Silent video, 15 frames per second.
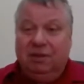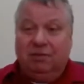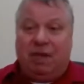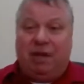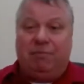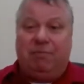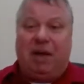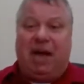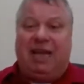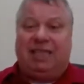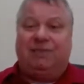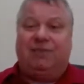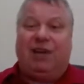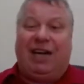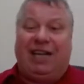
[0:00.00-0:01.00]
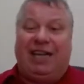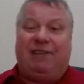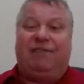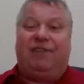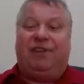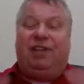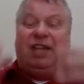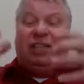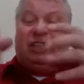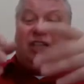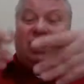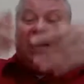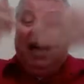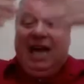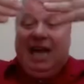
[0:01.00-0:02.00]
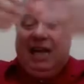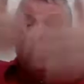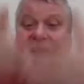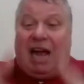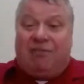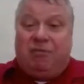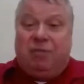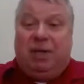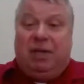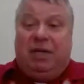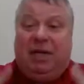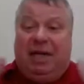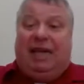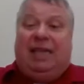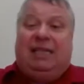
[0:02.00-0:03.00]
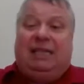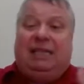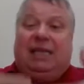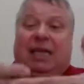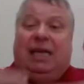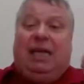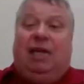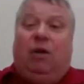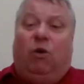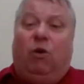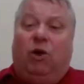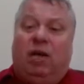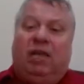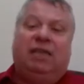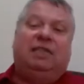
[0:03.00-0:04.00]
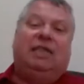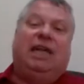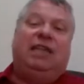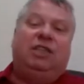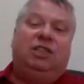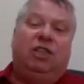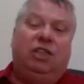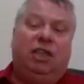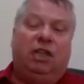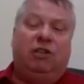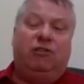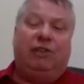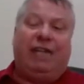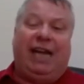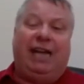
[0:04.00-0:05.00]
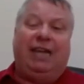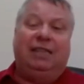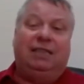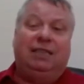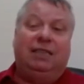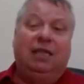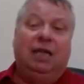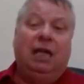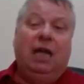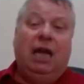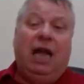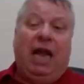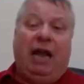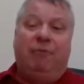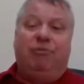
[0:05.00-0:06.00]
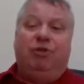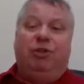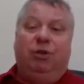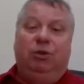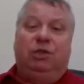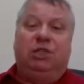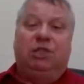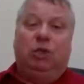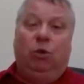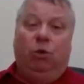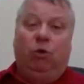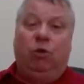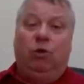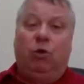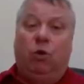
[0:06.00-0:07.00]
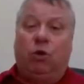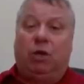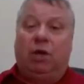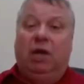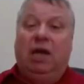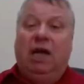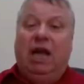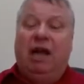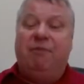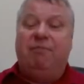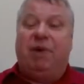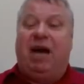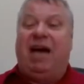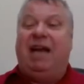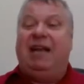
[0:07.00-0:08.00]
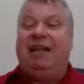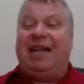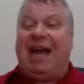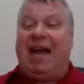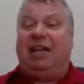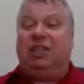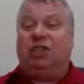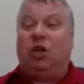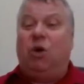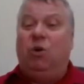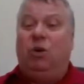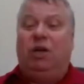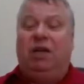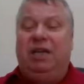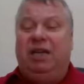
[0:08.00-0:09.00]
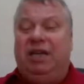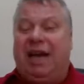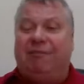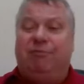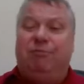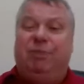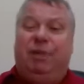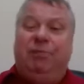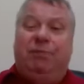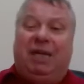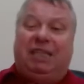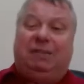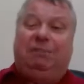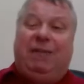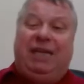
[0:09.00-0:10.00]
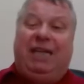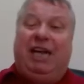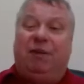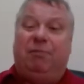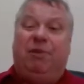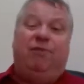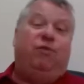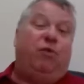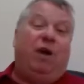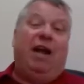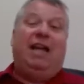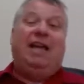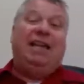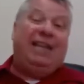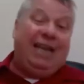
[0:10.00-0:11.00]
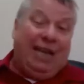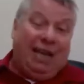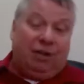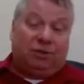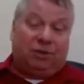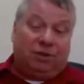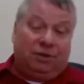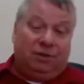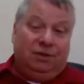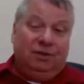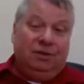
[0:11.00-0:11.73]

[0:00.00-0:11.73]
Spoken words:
Right? By its very definition, government is the organization that creates and produces law and order. And by that token, government must be there before anything else.